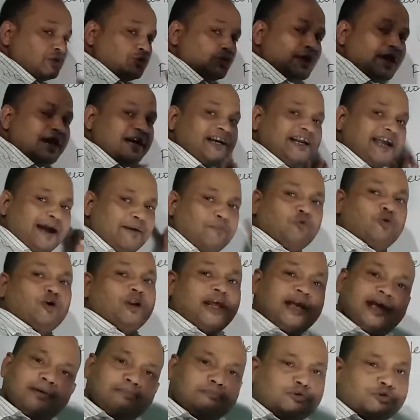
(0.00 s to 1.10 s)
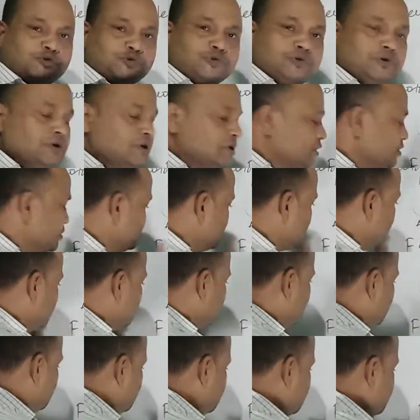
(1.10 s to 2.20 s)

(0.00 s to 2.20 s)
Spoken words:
write m1, m2, the